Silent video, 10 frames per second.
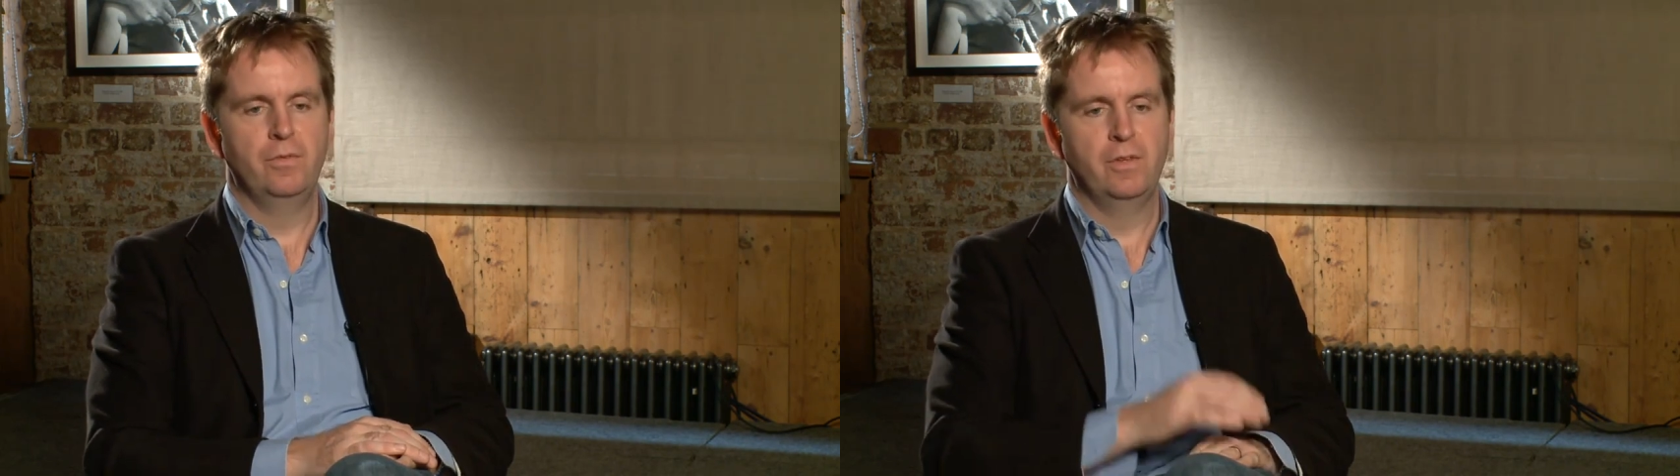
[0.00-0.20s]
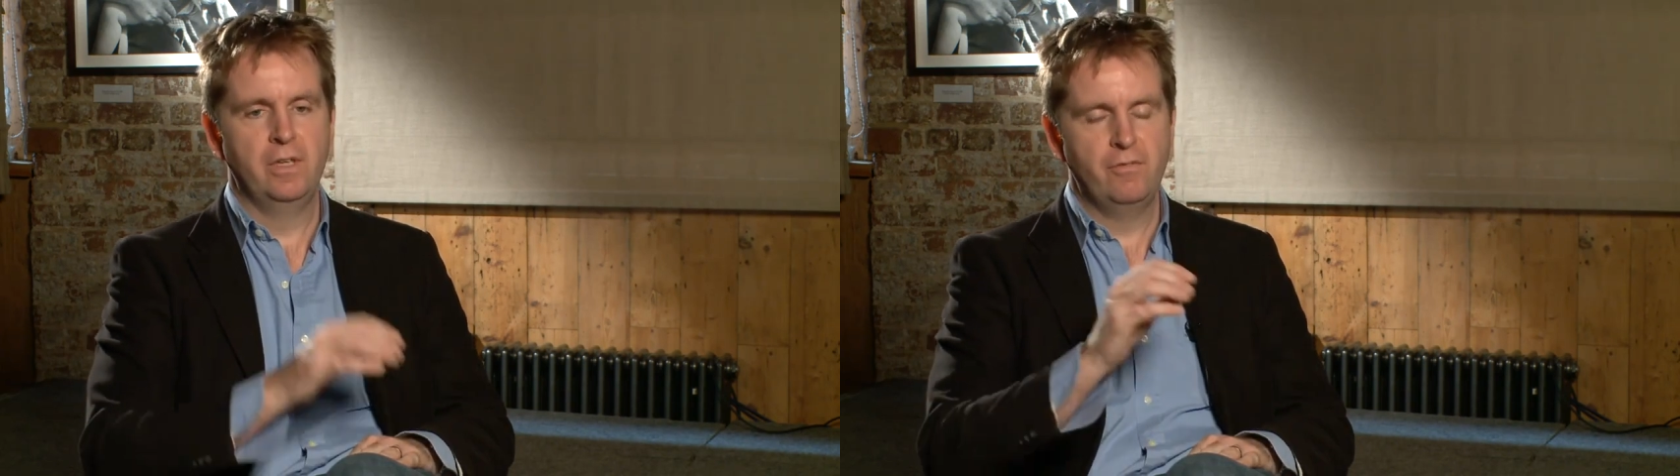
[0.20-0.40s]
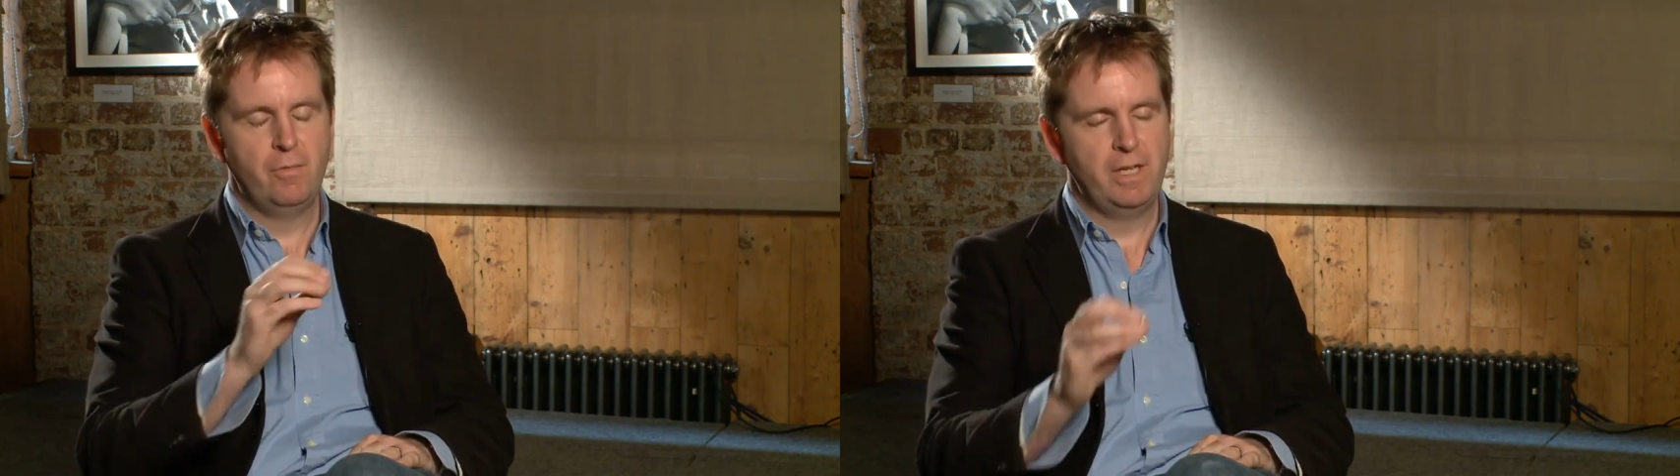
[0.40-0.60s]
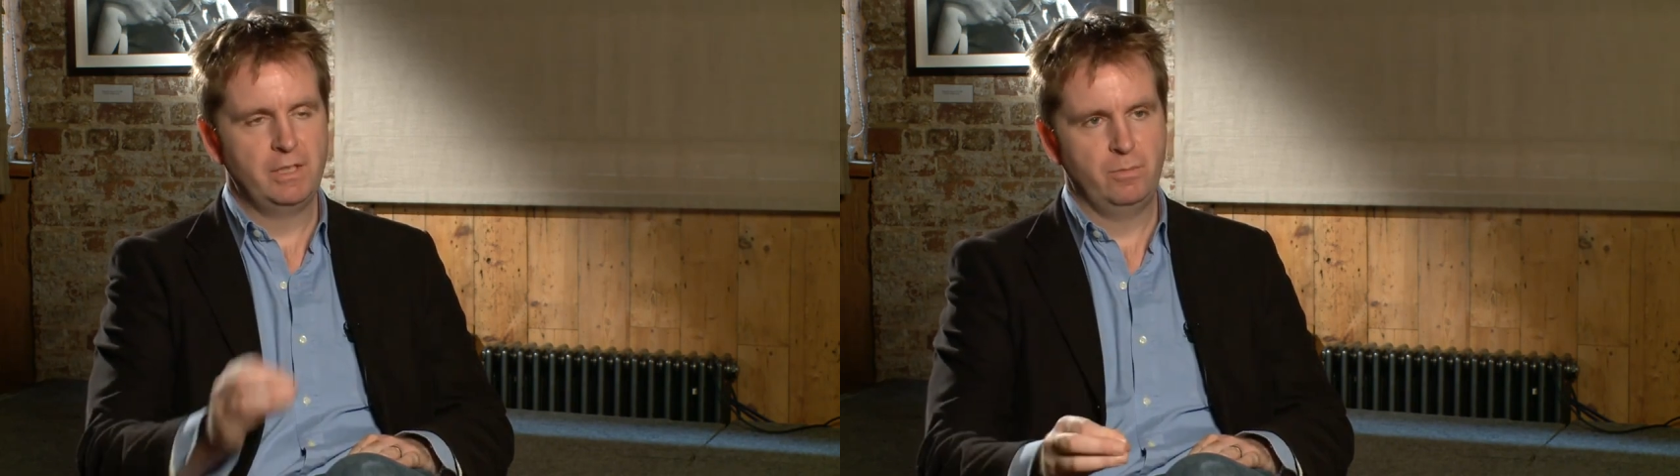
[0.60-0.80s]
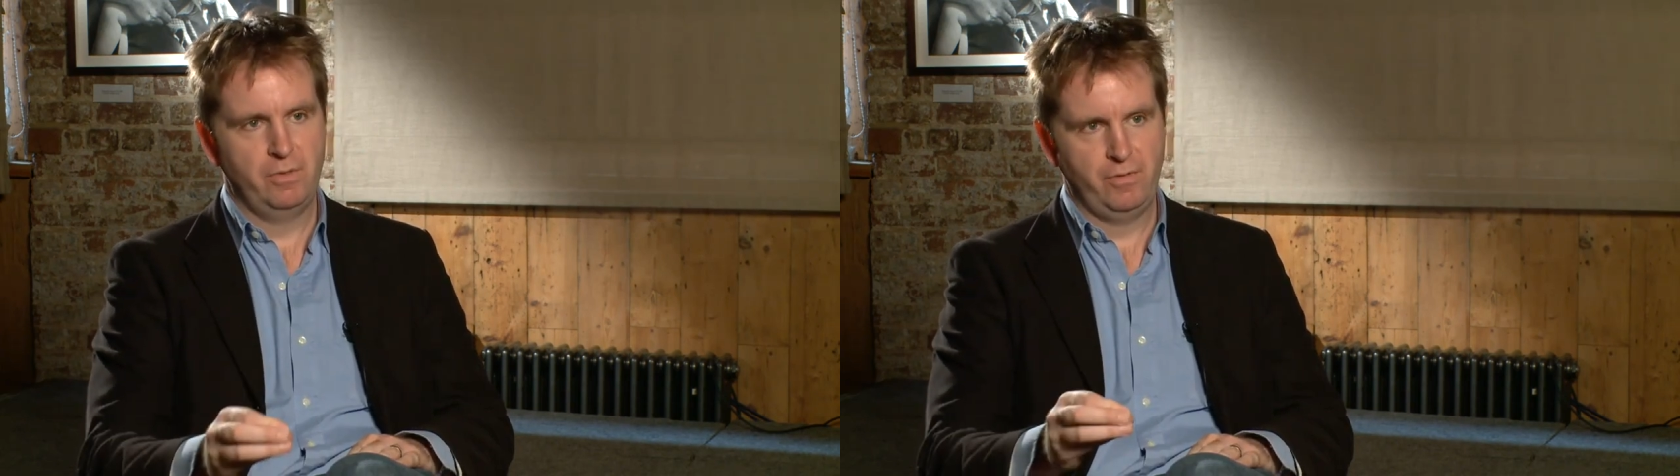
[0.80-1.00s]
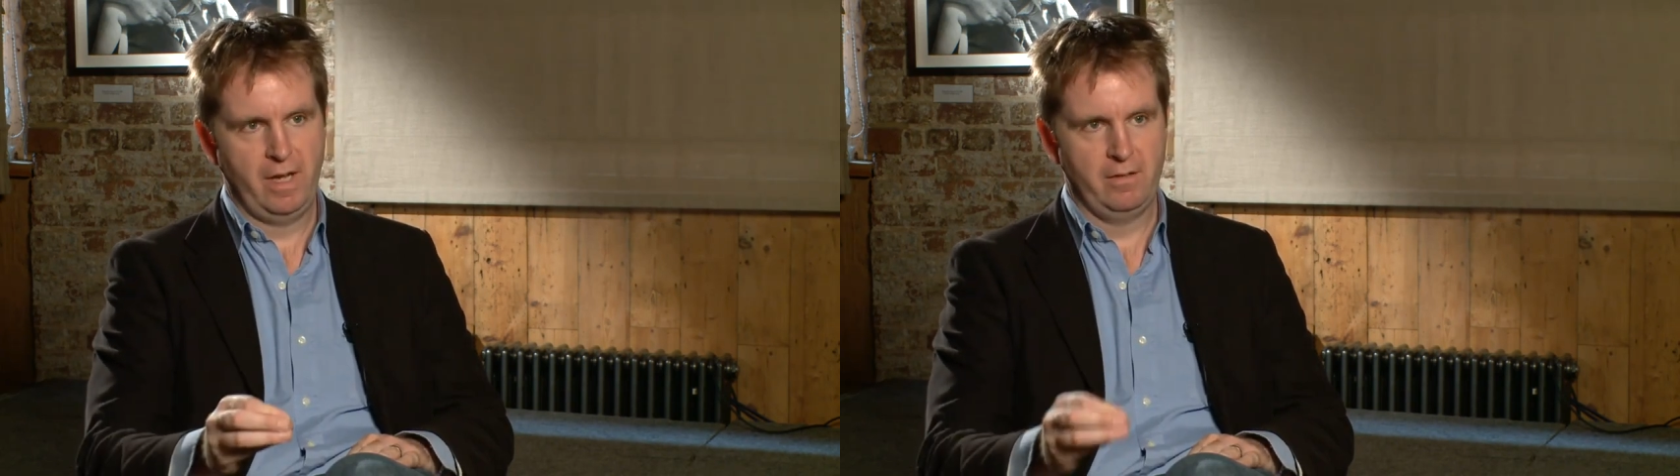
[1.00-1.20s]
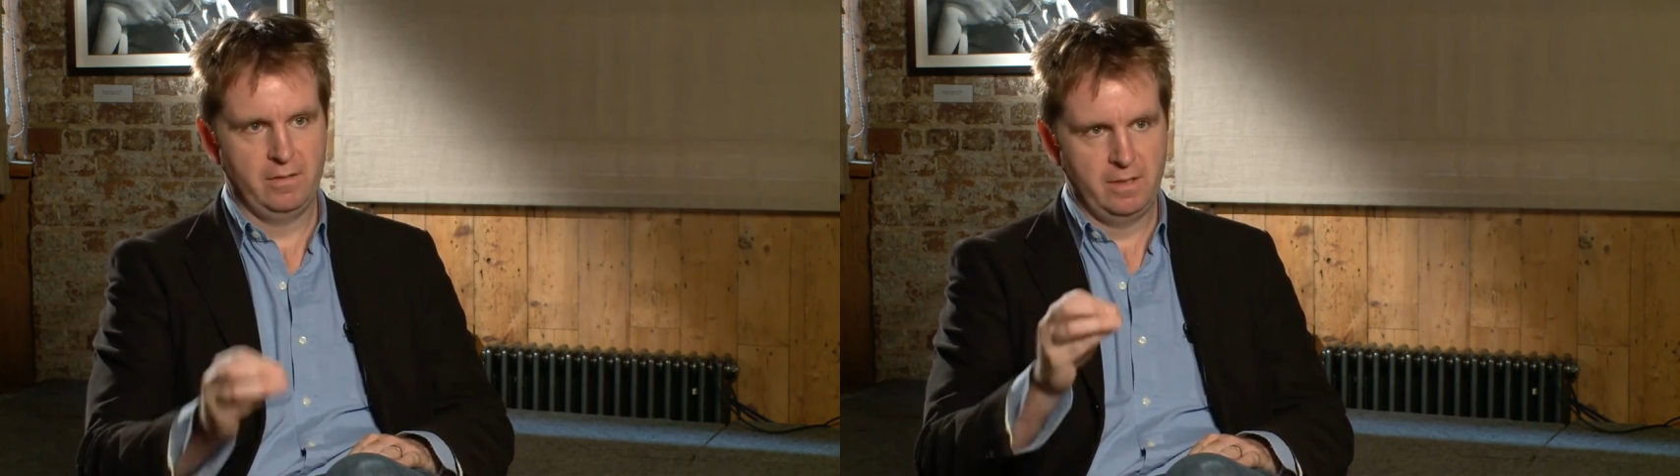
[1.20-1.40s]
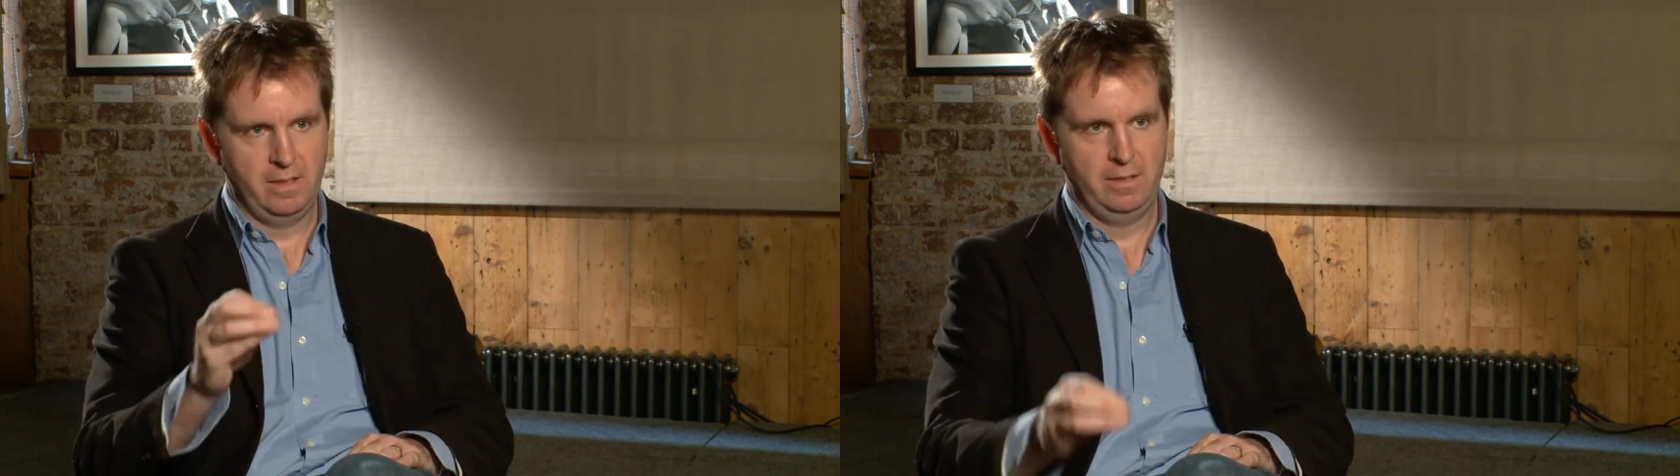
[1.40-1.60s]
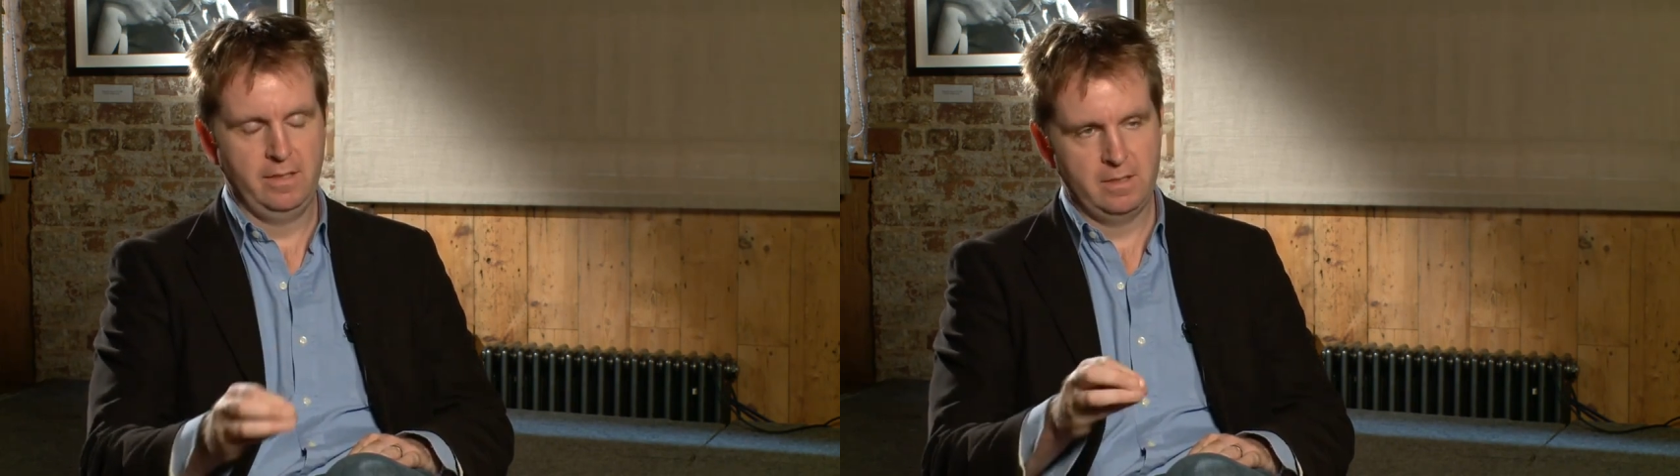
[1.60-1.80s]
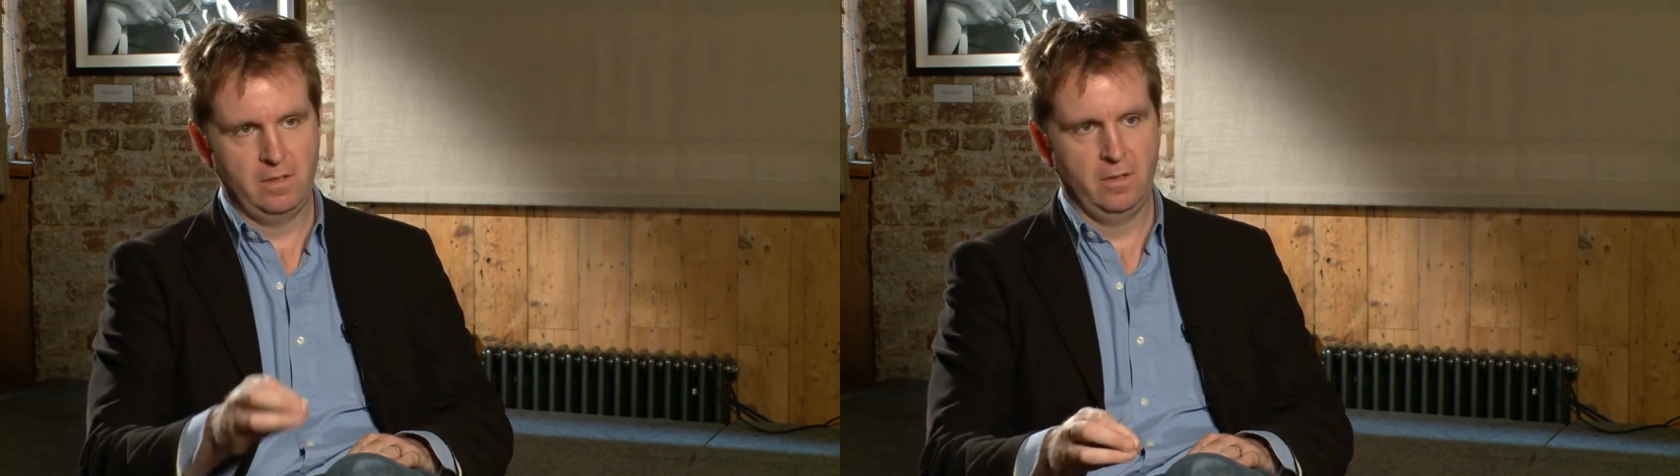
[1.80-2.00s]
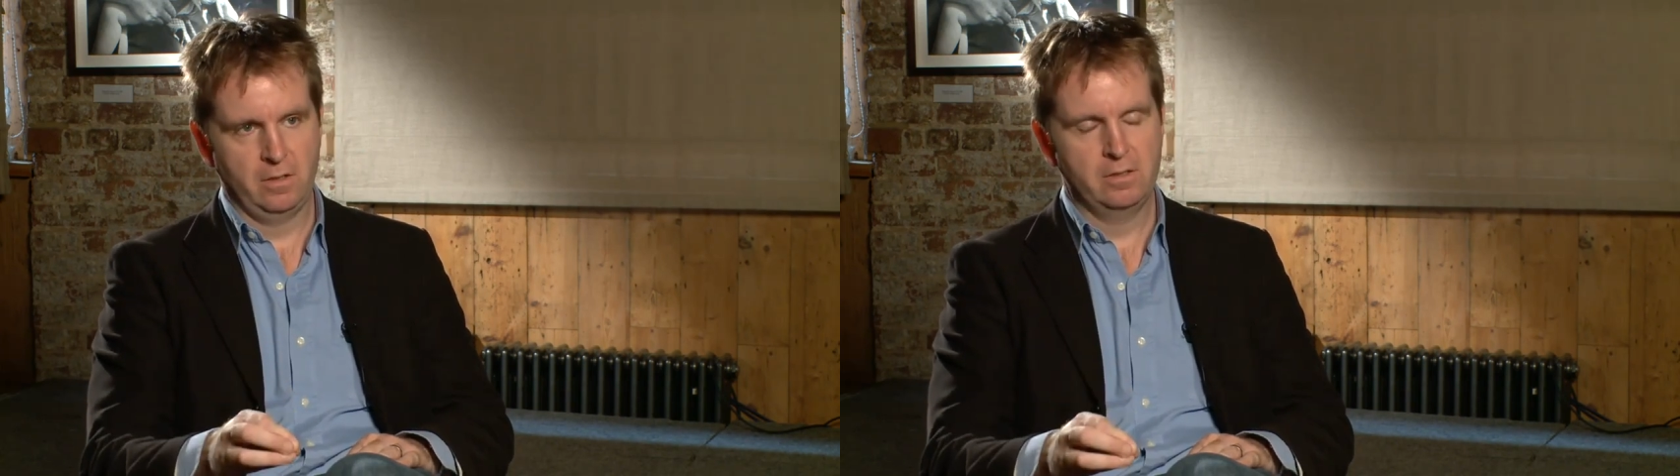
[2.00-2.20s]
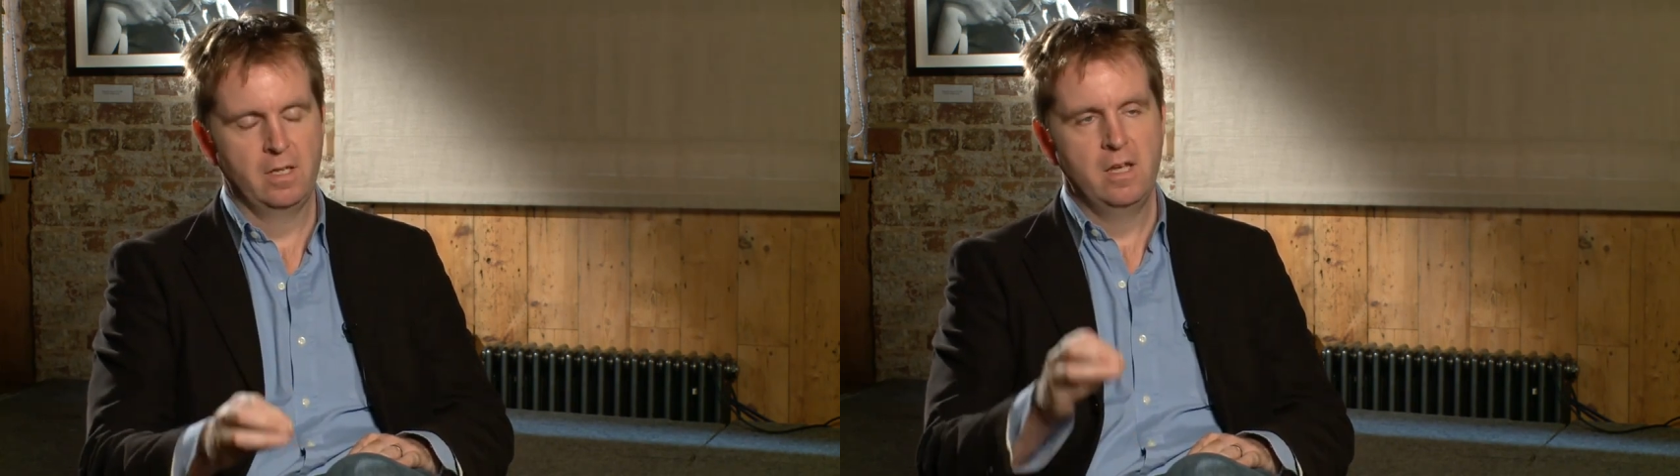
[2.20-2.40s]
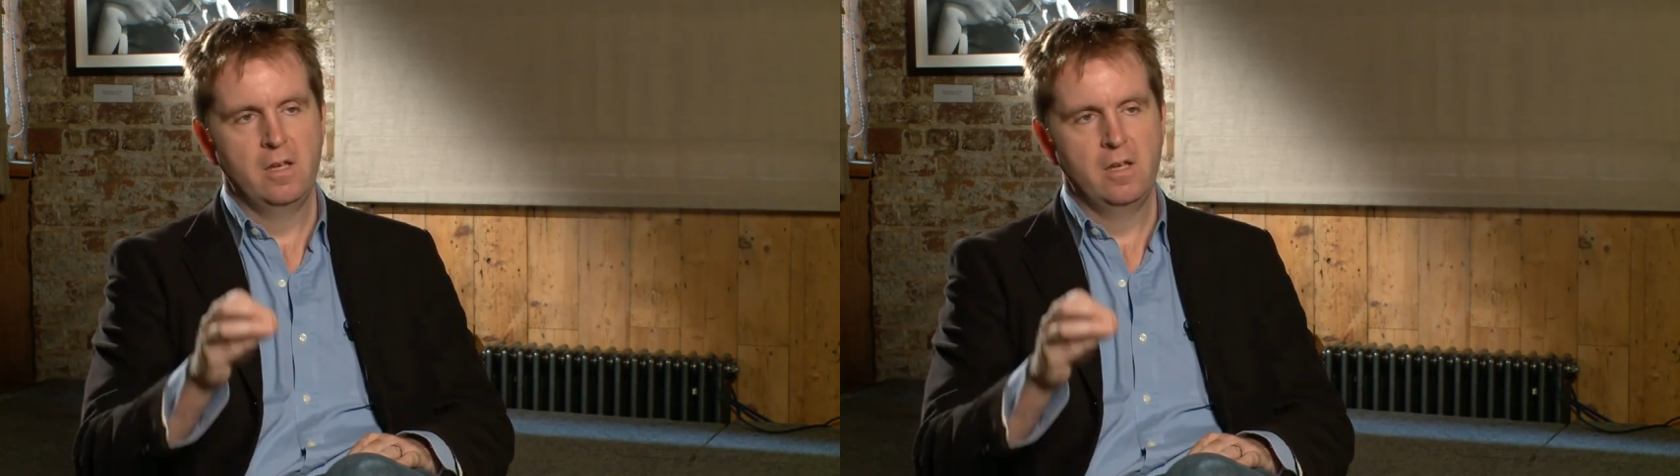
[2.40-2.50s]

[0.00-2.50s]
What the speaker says: The information we found in these logs